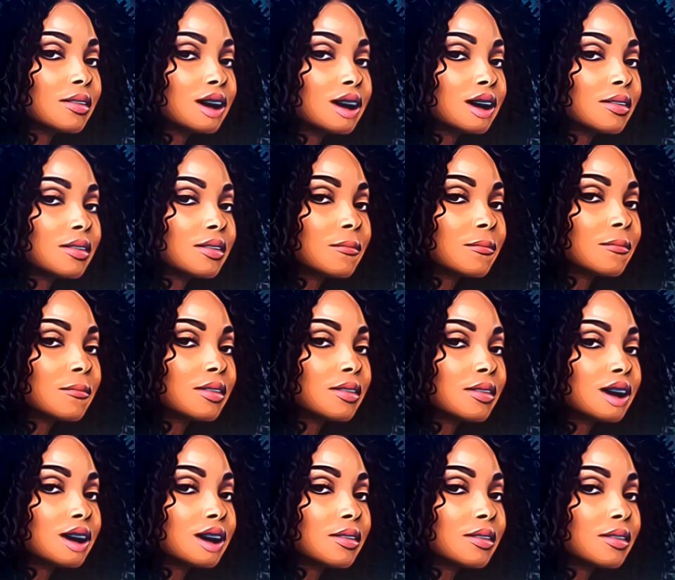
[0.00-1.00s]
She gonna be
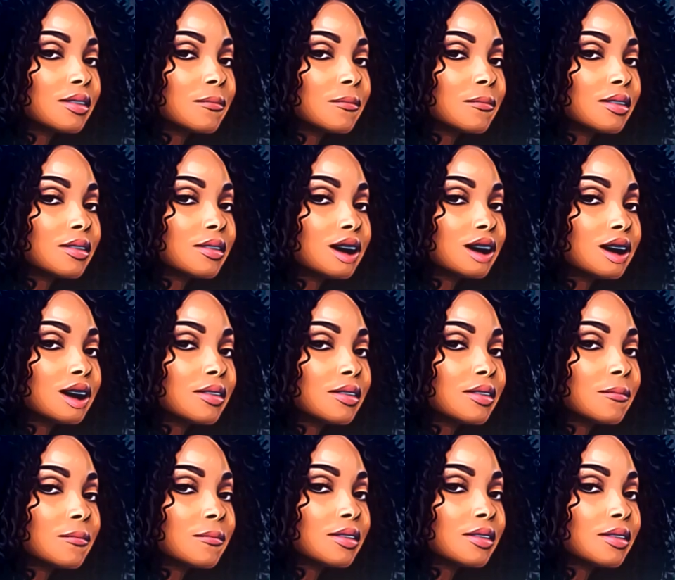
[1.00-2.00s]
telling Justin to go fly a
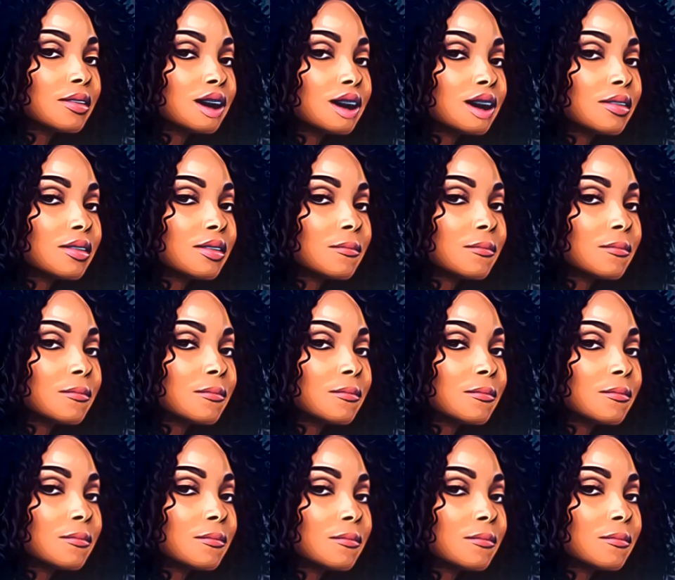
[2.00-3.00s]
kite on decision day,
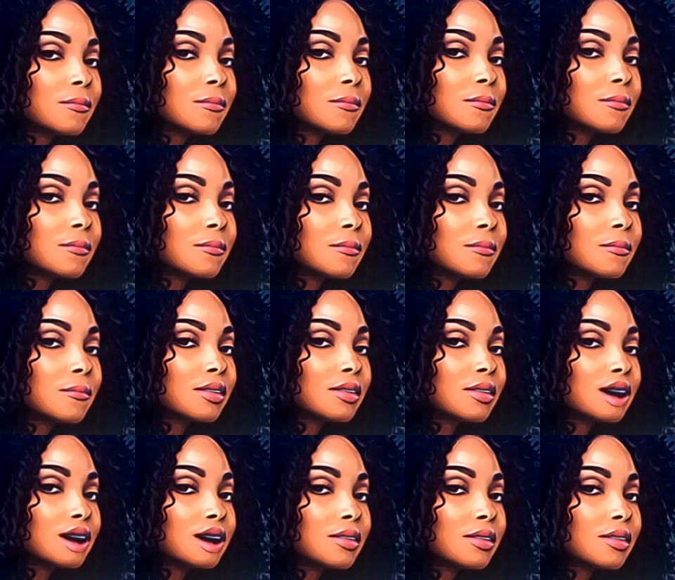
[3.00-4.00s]
cause
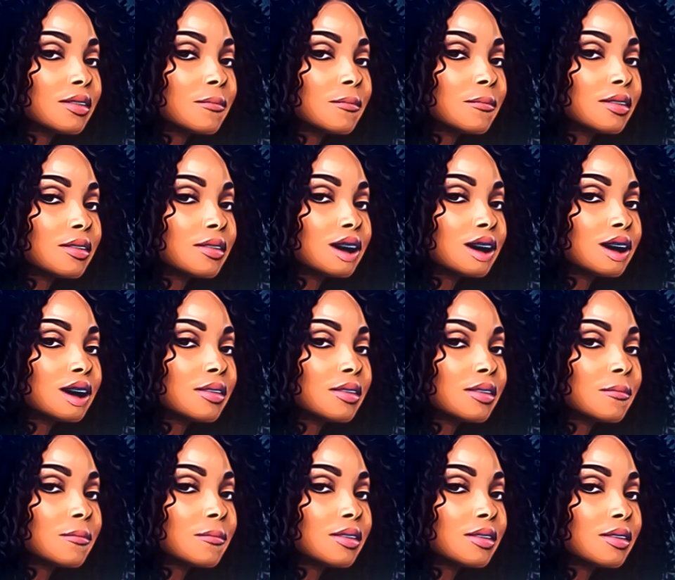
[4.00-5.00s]
eh, she is
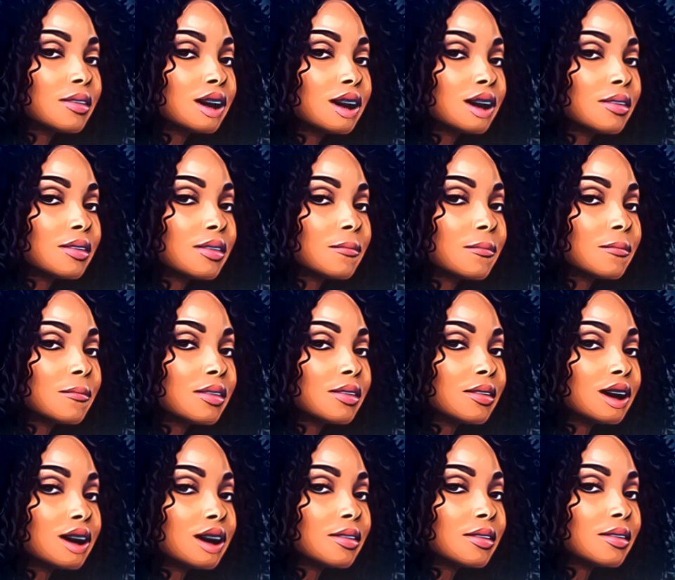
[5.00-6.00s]
definitely
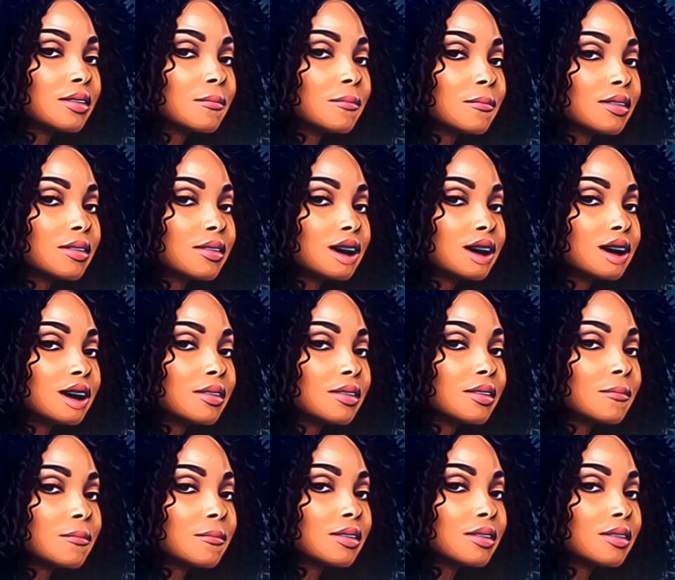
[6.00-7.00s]
judging everything he said on
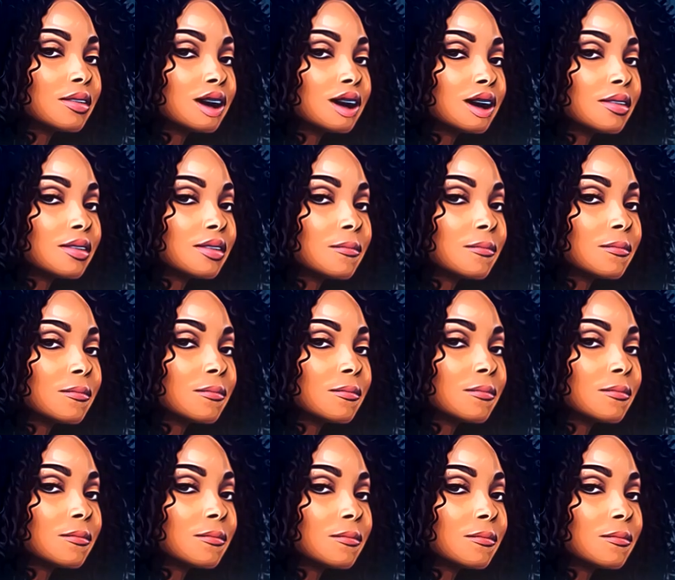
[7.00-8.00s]
that bench in that
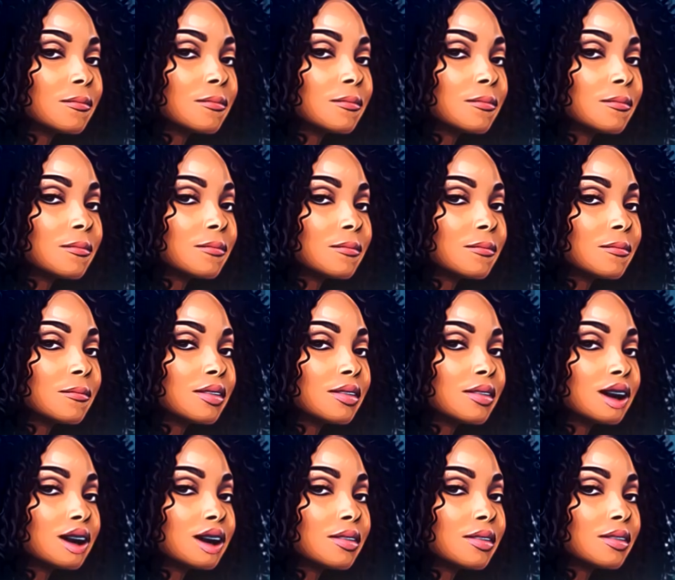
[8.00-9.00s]
blouse. I'm just telling you
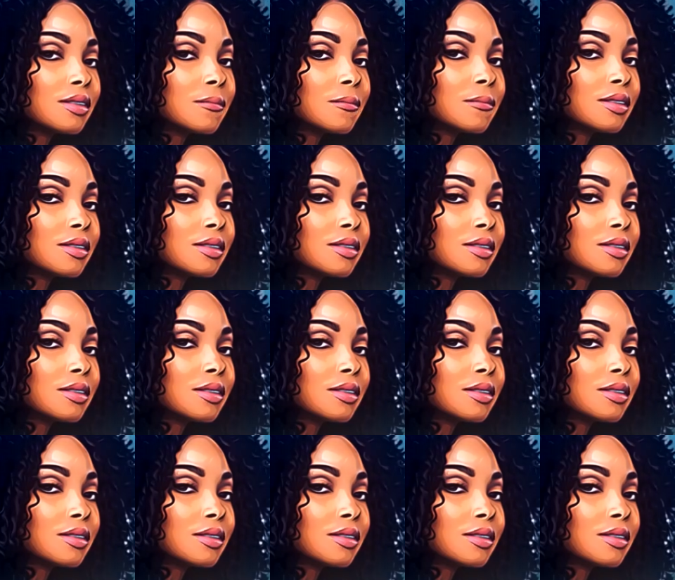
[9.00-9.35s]
right now.